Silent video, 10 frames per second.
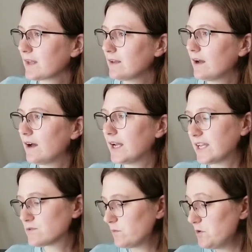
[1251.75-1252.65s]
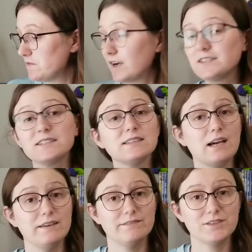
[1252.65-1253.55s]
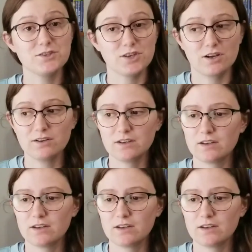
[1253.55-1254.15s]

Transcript: I guess we'll move on to life and junk.